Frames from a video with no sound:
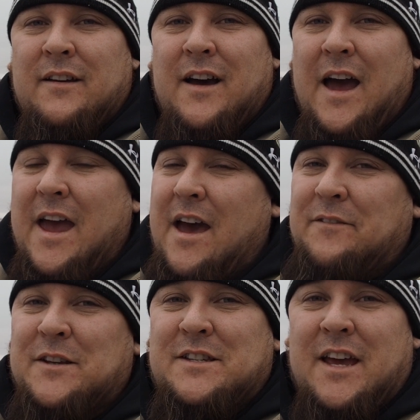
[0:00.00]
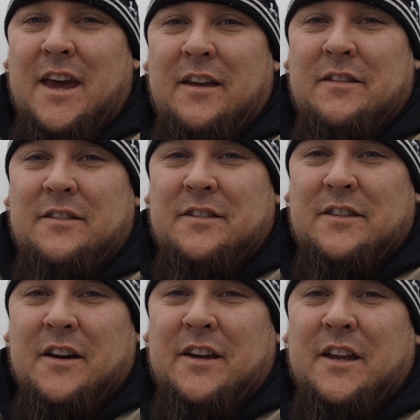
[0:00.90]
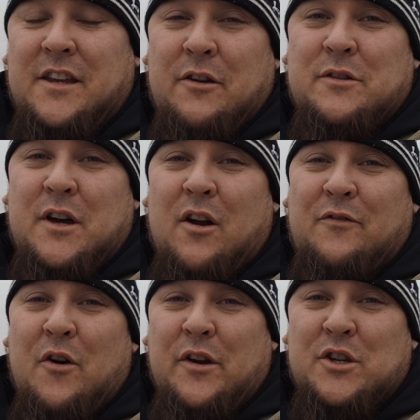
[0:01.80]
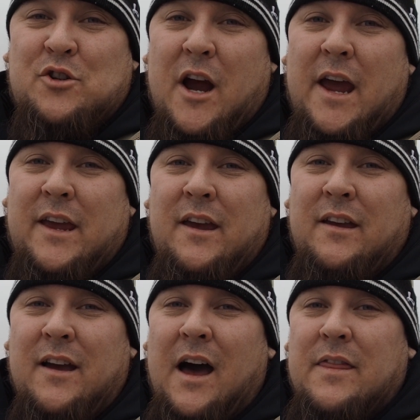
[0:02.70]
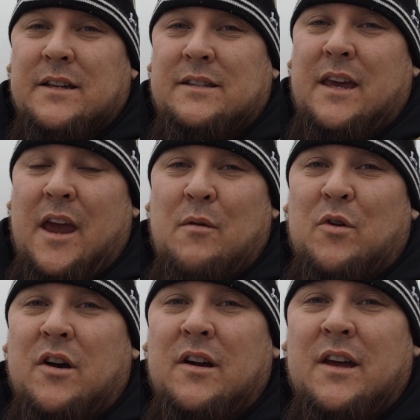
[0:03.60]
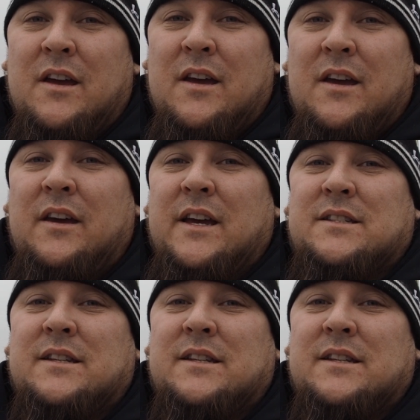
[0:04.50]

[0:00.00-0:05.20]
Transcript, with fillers: I have to say, the continuous autofocus tracking on this camera is